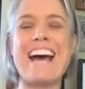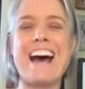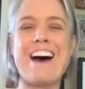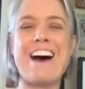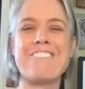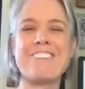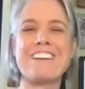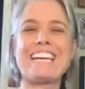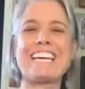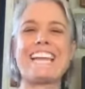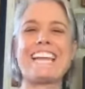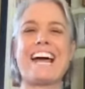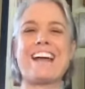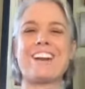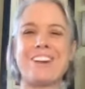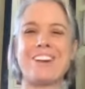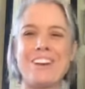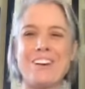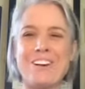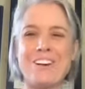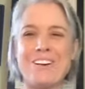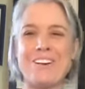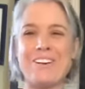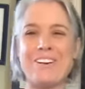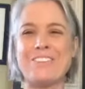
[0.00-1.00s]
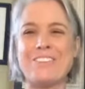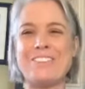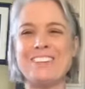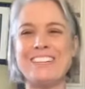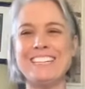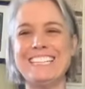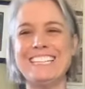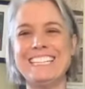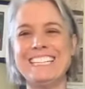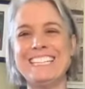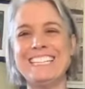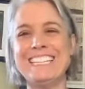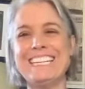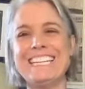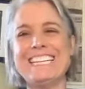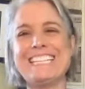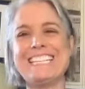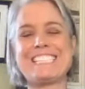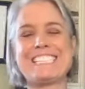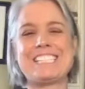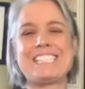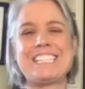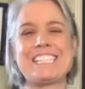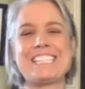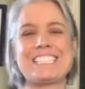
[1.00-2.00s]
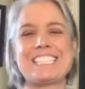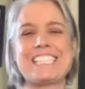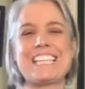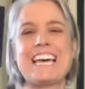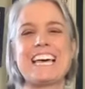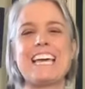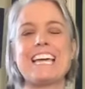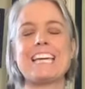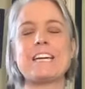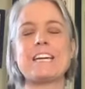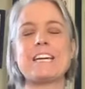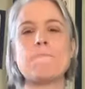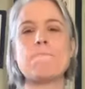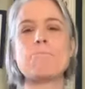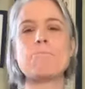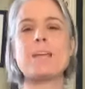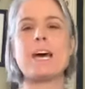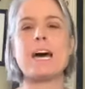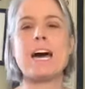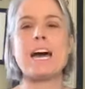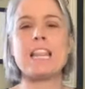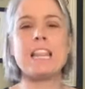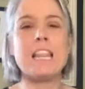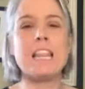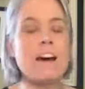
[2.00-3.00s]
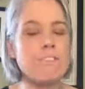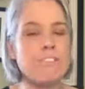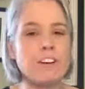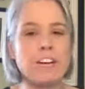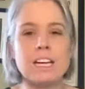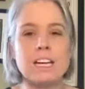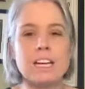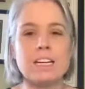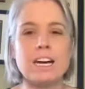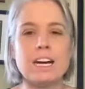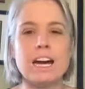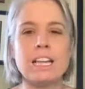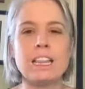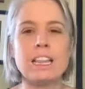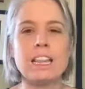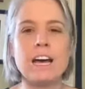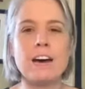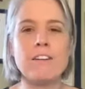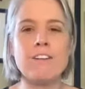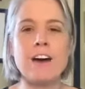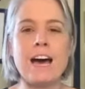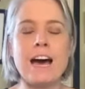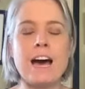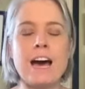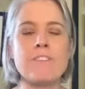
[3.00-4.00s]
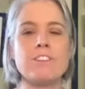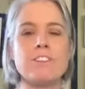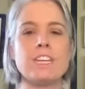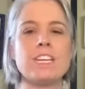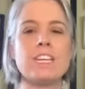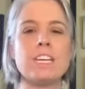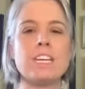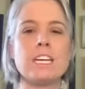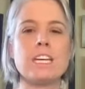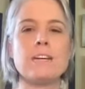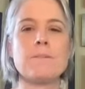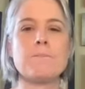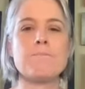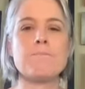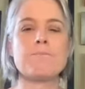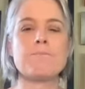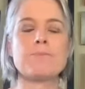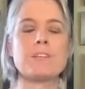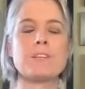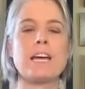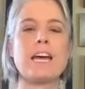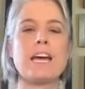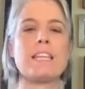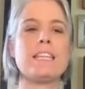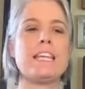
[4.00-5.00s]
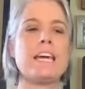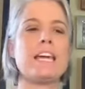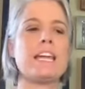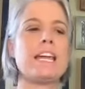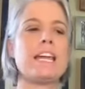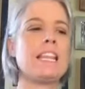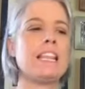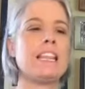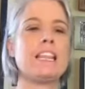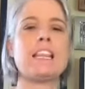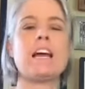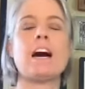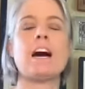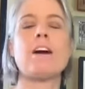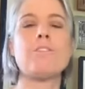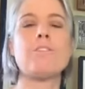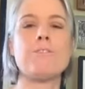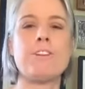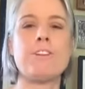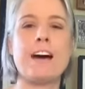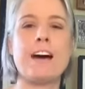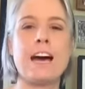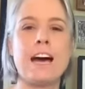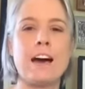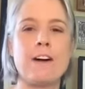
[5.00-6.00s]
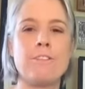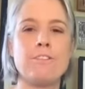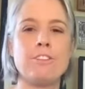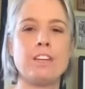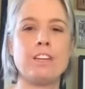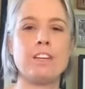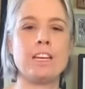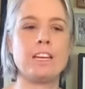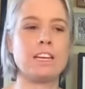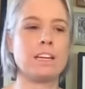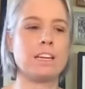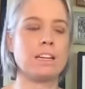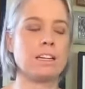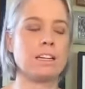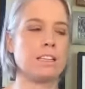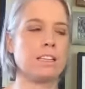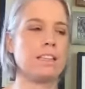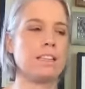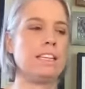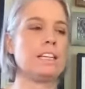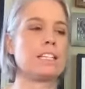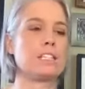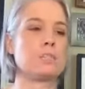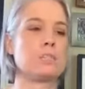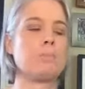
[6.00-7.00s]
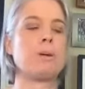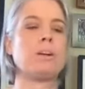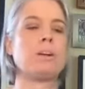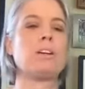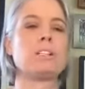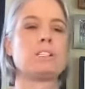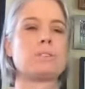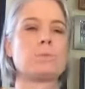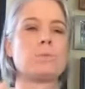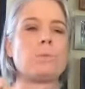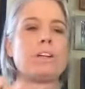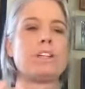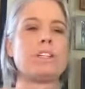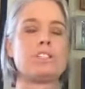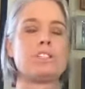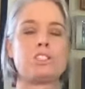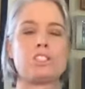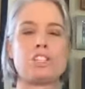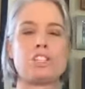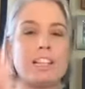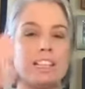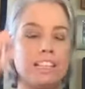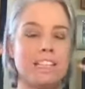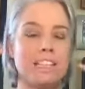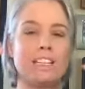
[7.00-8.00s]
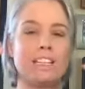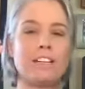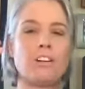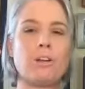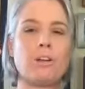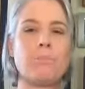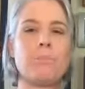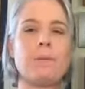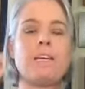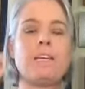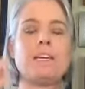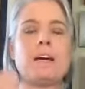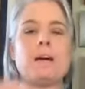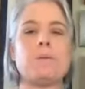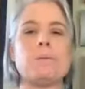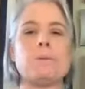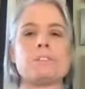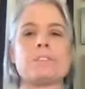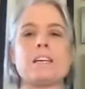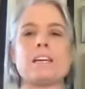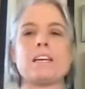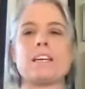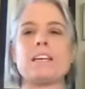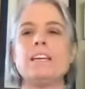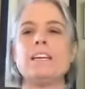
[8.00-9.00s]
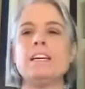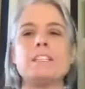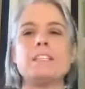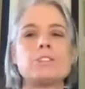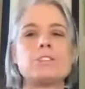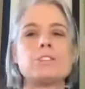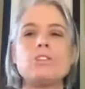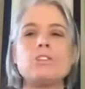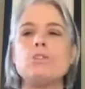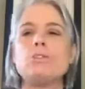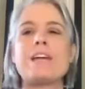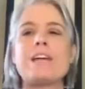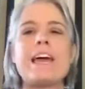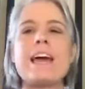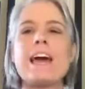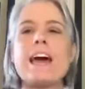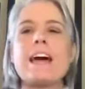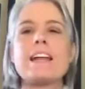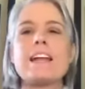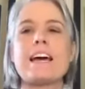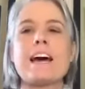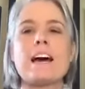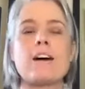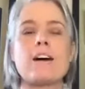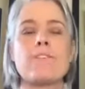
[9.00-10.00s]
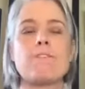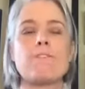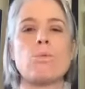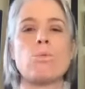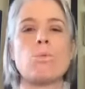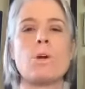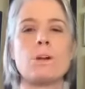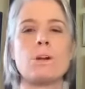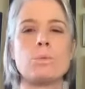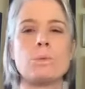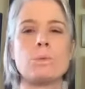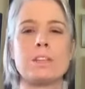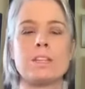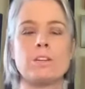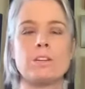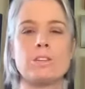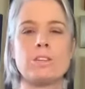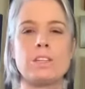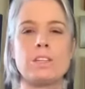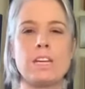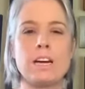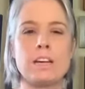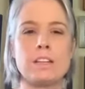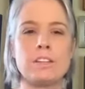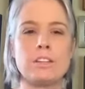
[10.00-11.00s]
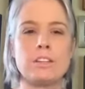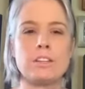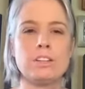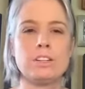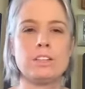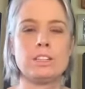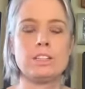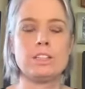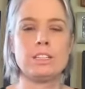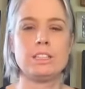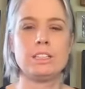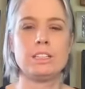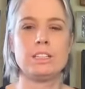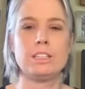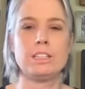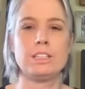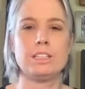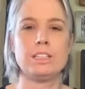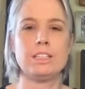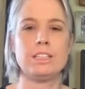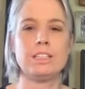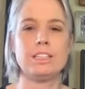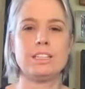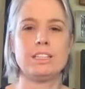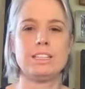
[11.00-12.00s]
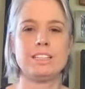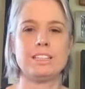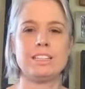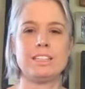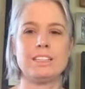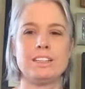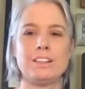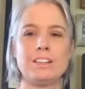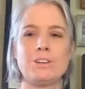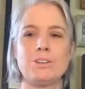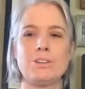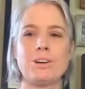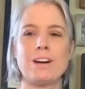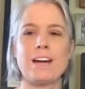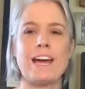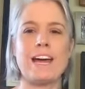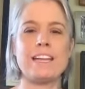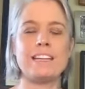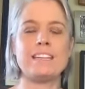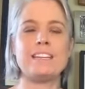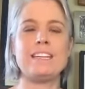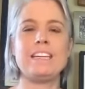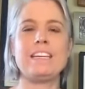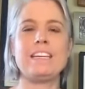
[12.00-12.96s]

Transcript: having it at home is just like, I love it. I love having it. And then I love having the experience when Shelley did on me. I was like, so you can't have one without the other you know and